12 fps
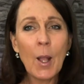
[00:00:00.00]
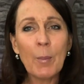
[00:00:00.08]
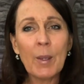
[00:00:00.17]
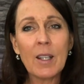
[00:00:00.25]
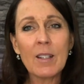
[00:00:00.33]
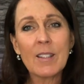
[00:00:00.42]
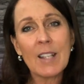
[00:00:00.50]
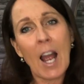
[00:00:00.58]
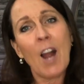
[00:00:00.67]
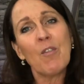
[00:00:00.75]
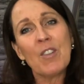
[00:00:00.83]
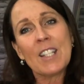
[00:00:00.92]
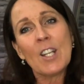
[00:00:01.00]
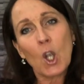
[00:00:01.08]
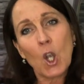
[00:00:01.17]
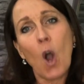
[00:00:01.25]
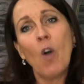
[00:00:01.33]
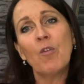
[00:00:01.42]
because they have this inner
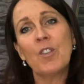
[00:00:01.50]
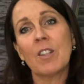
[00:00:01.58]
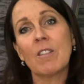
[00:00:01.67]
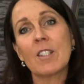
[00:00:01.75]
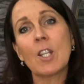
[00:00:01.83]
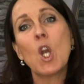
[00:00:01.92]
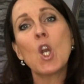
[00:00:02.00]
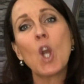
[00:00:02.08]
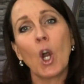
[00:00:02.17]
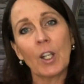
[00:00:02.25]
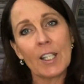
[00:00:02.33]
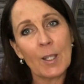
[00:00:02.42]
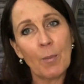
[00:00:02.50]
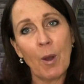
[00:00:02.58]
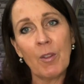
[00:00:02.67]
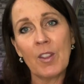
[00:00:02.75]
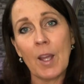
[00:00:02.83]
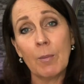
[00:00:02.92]
confidence to not let it
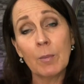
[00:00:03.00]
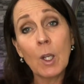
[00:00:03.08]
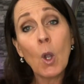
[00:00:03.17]
bother them,